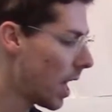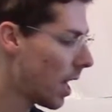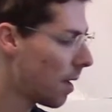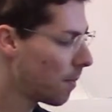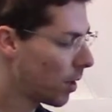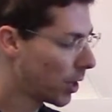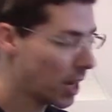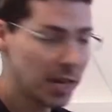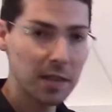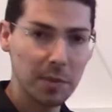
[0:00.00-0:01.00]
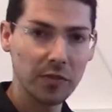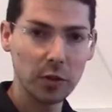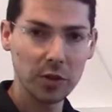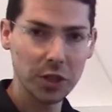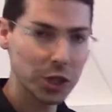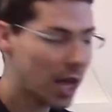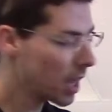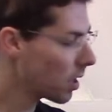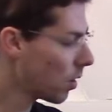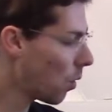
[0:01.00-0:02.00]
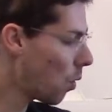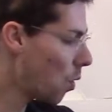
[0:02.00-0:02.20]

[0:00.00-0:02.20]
It can either be filled with a jug,